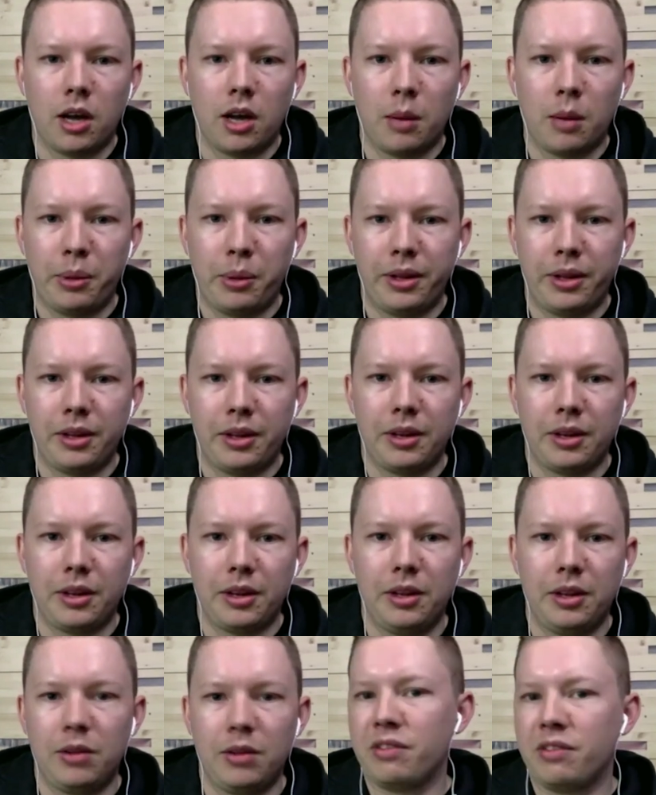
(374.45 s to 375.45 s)
up in,
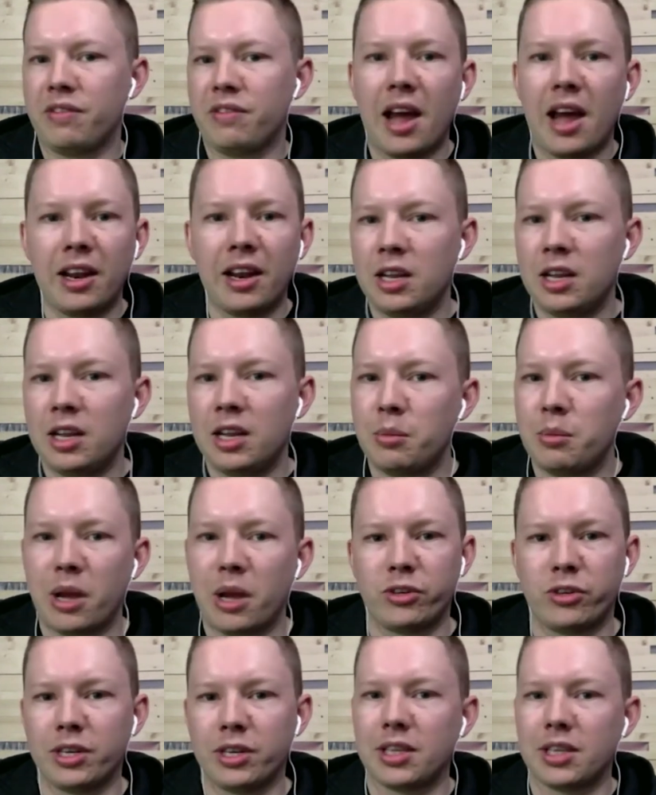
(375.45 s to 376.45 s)
you know, the vanity
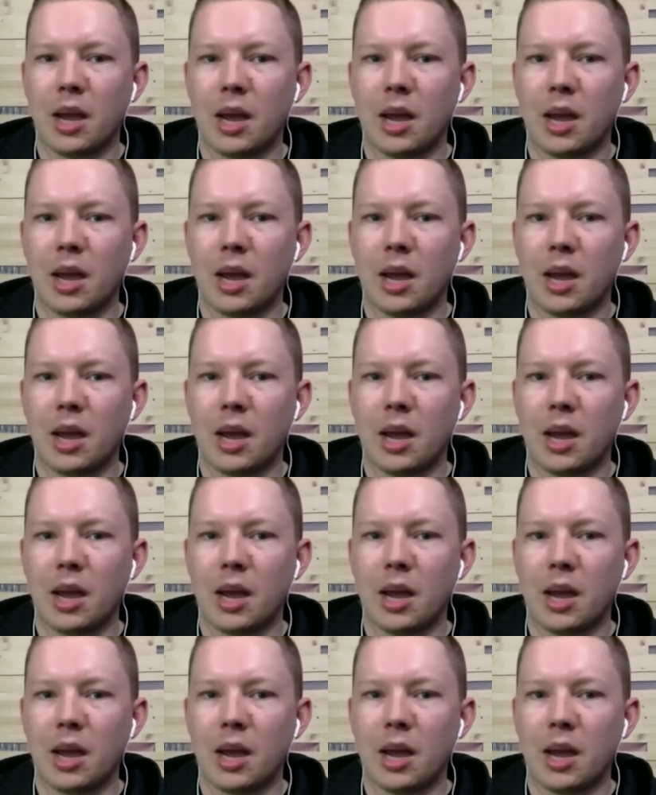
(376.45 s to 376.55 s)
metrics.